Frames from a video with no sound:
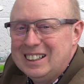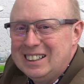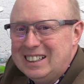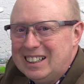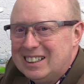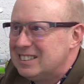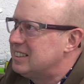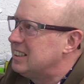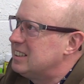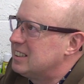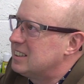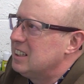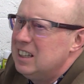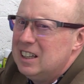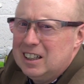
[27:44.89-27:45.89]
And he has
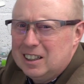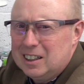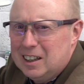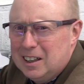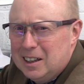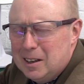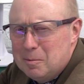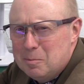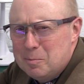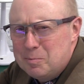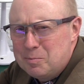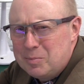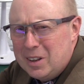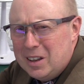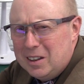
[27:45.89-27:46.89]
this, he
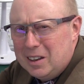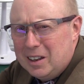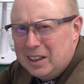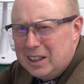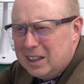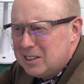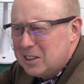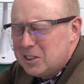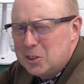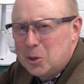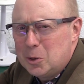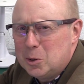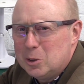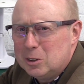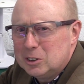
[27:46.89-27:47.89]
has this
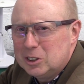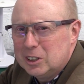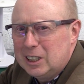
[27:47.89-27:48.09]
torch,